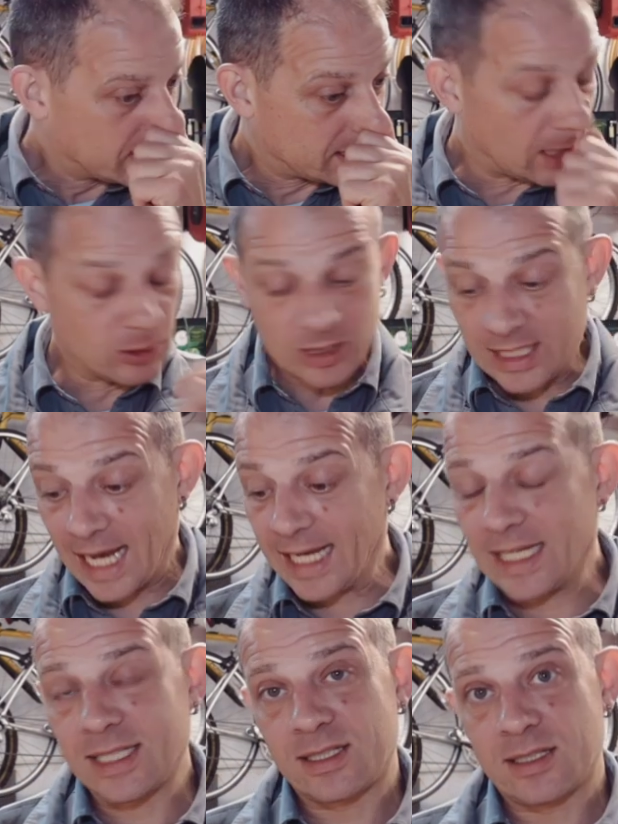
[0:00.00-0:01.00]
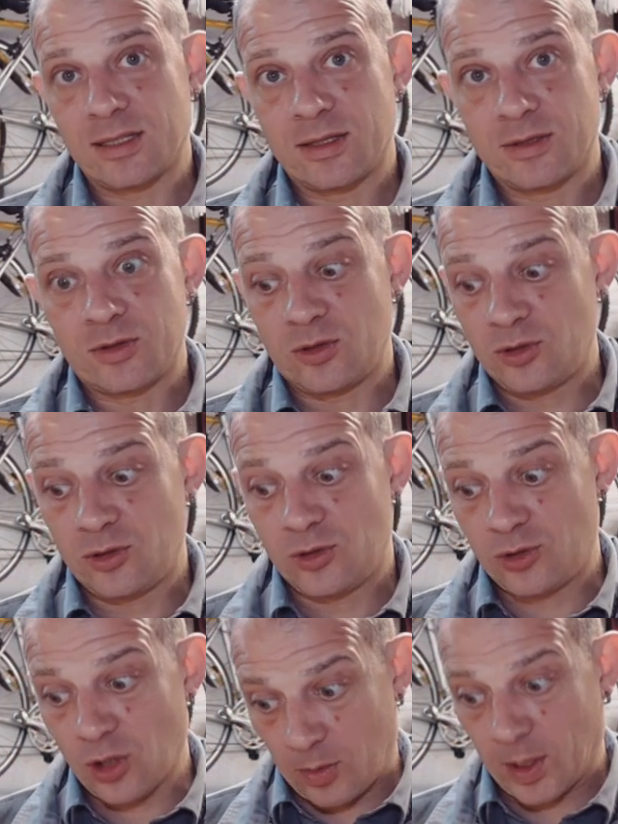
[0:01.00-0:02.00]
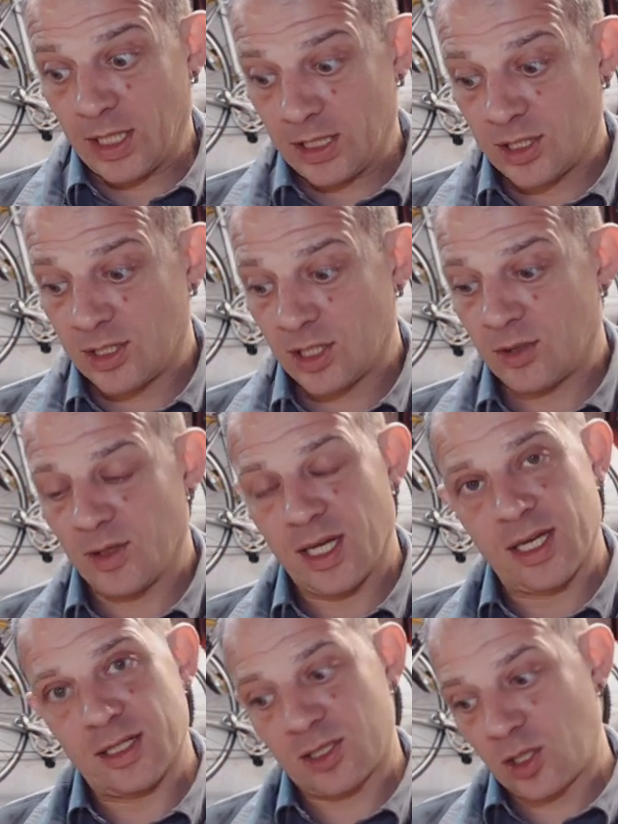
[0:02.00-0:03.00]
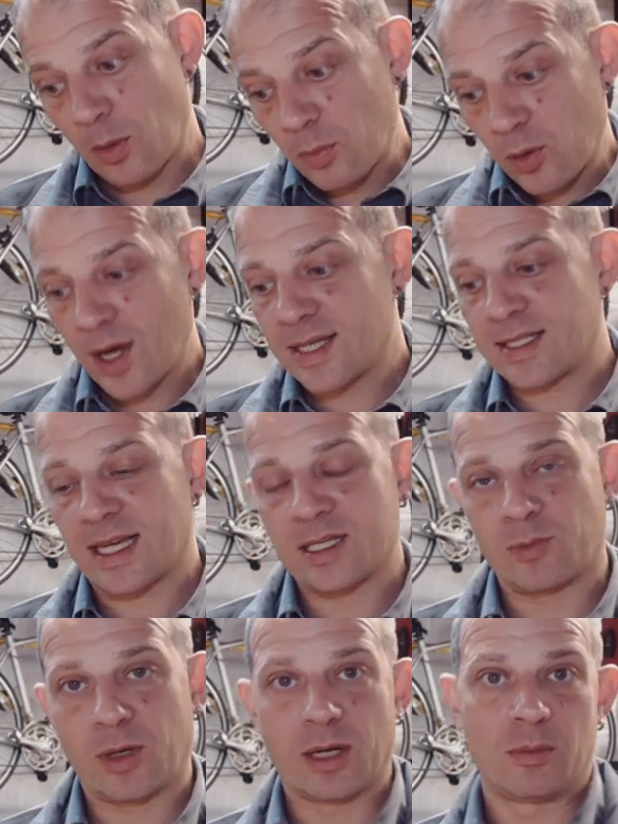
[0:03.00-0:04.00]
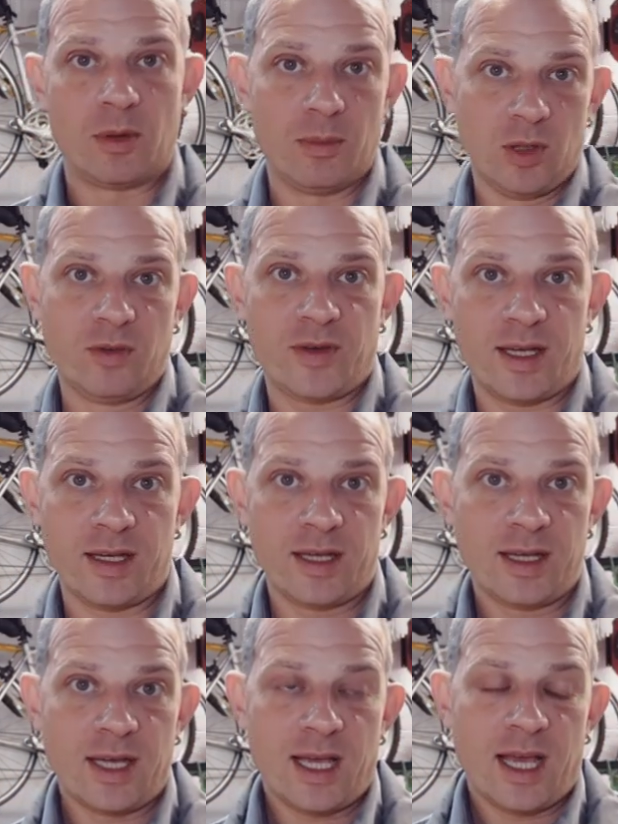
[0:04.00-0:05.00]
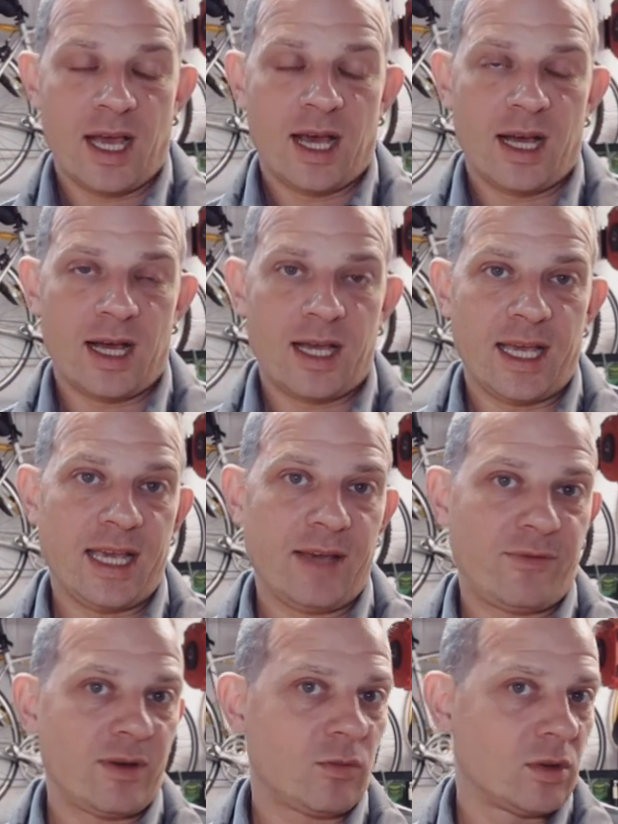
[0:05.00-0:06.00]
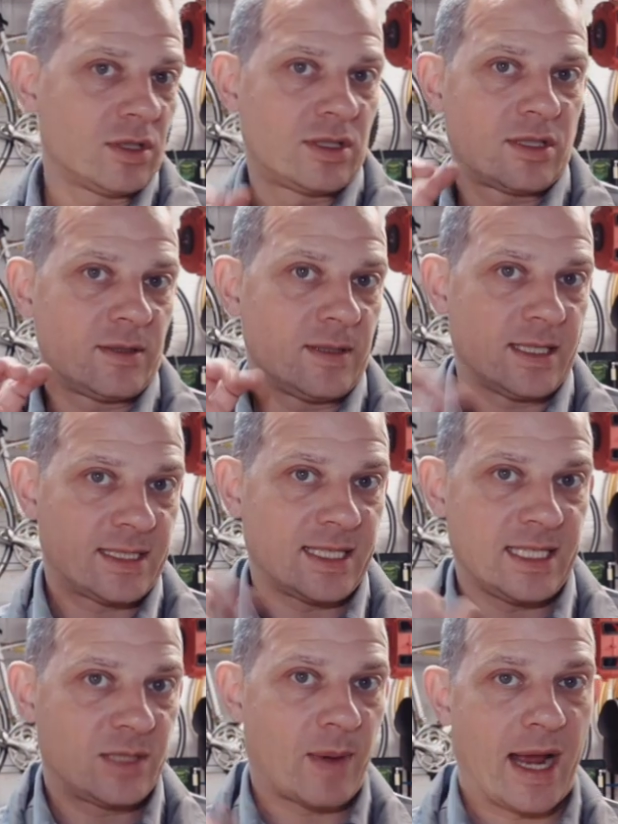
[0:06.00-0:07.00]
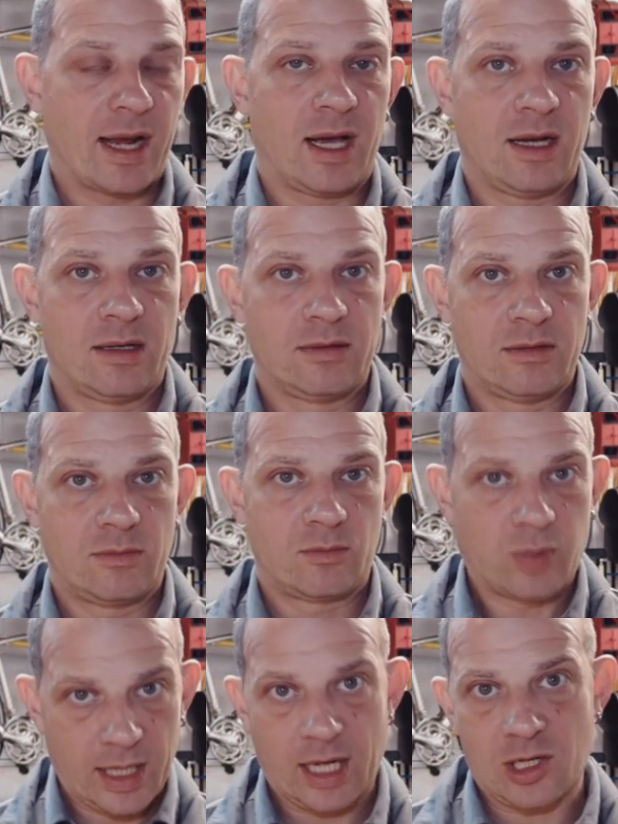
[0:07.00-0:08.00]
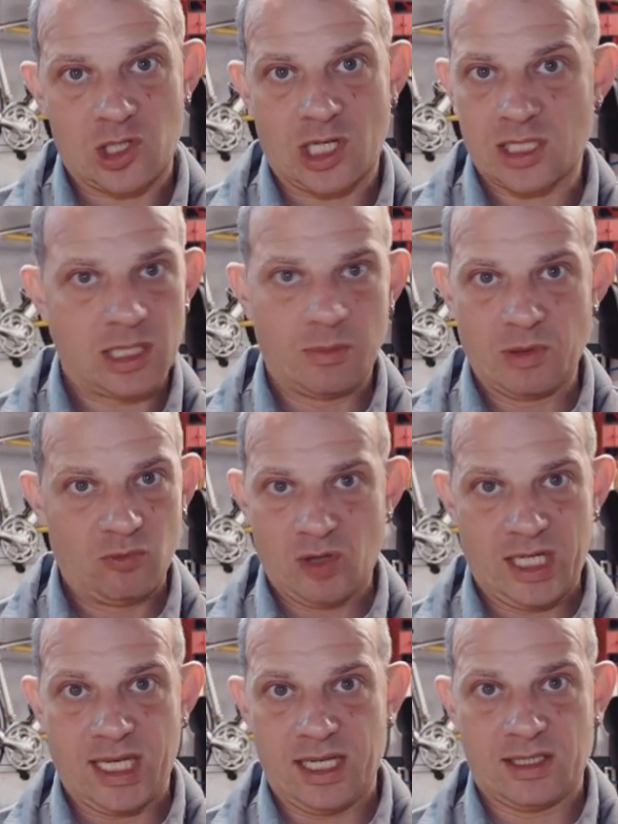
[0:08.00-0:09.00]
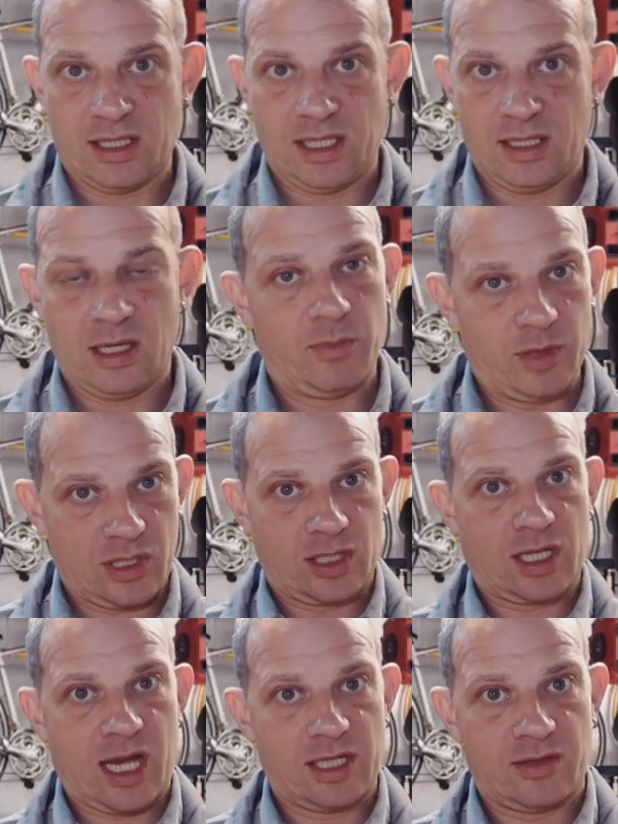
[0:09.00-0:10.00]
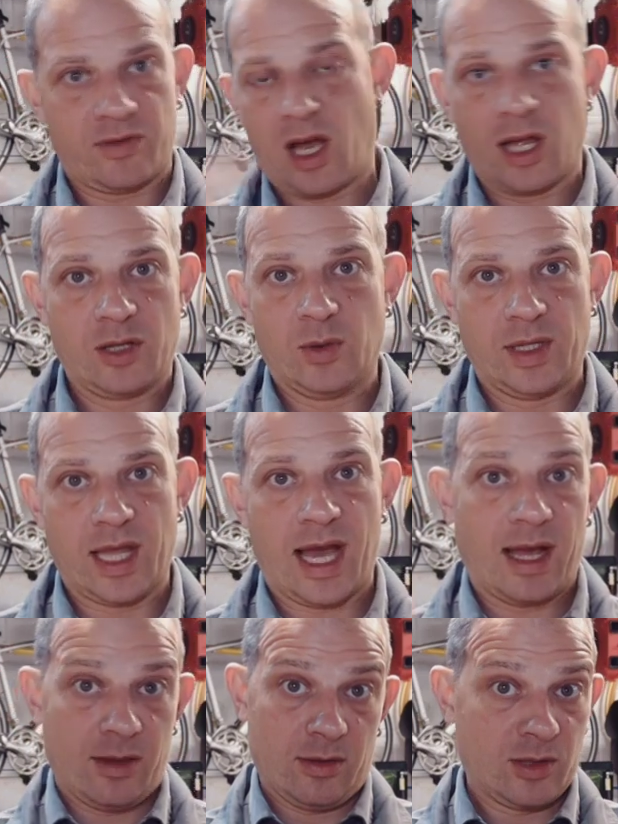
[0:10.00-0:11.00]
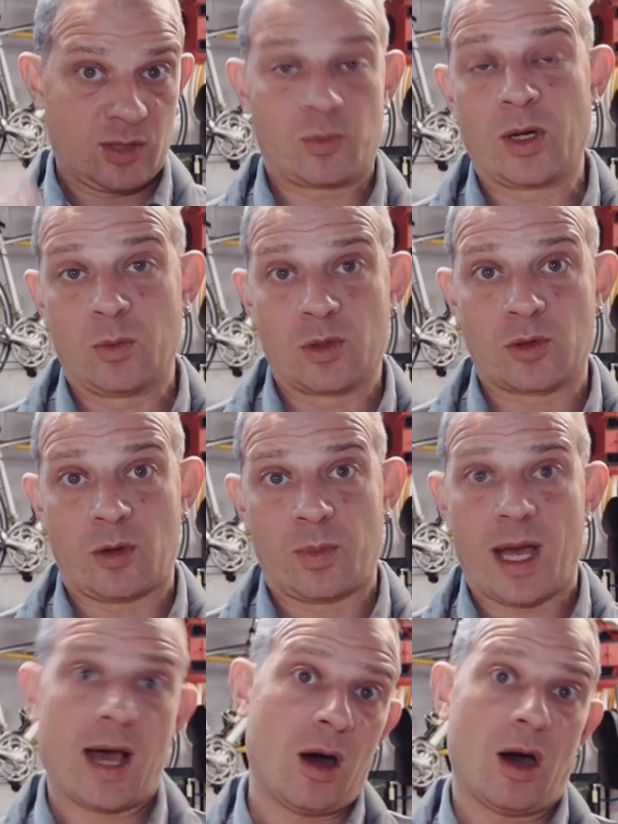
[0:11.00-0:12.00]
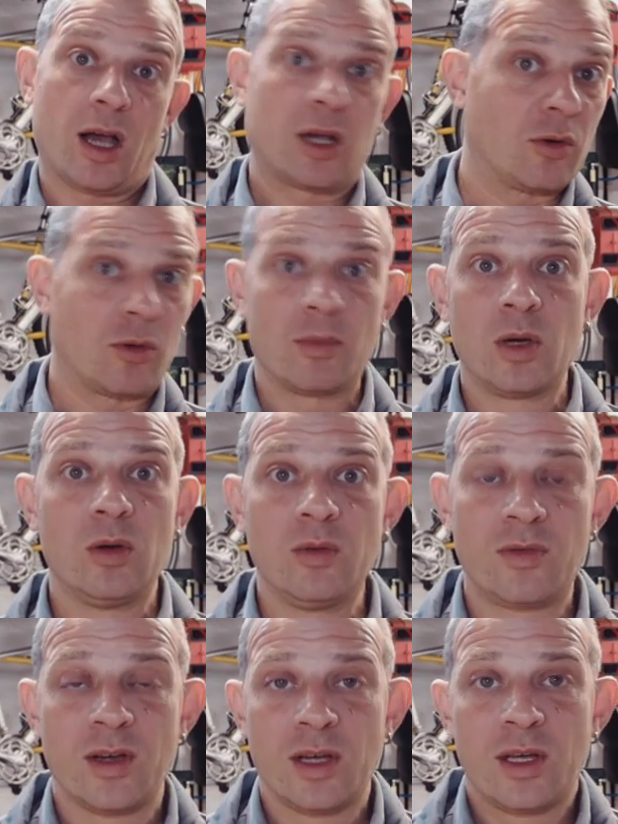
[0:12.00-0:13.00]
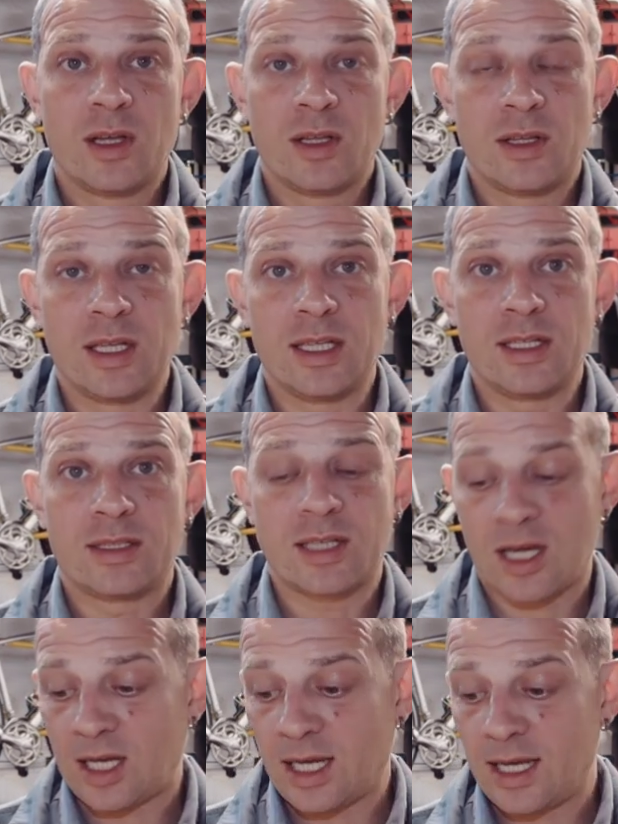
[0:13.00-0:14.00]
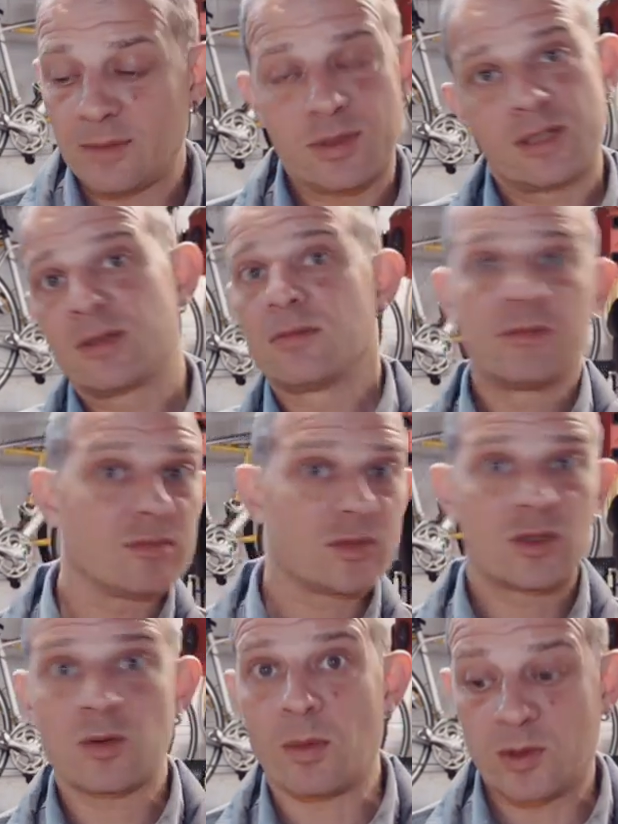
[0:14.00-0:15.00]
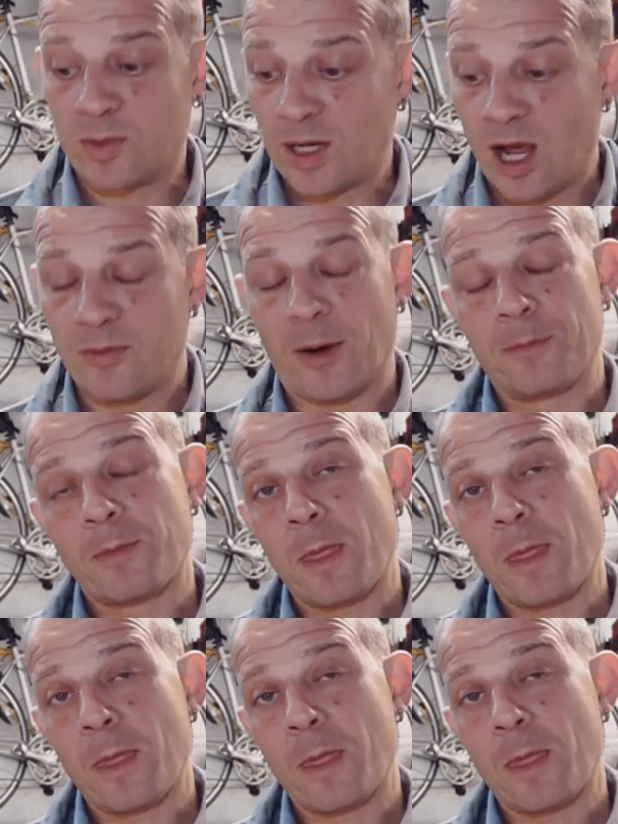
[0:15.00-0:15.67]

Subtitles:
So today's job I need to do is compress that spring and remove it. If it was a C-spanner preload adjuster, it'd be really easy. It'd be just a case of undoing that. The spring would drop out. I could remove the circlips, swap the spring over.